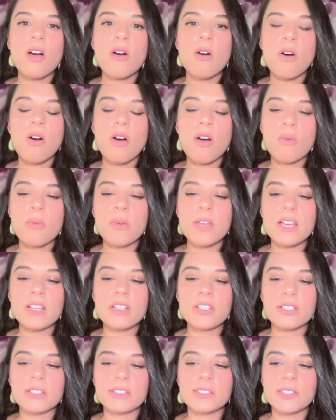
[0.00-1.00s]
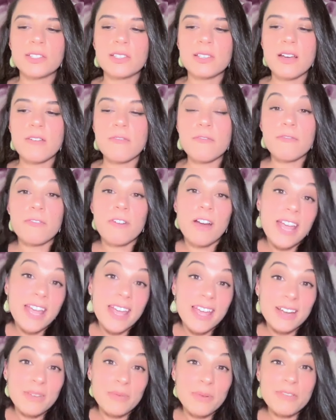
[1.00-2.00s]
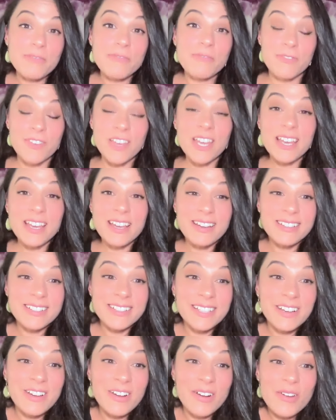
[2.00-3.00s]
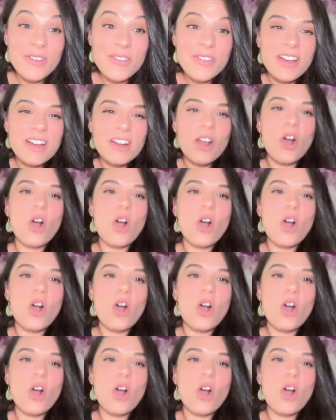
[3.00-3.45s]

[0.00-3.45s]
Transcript: or we are just afraid, we fear to go there and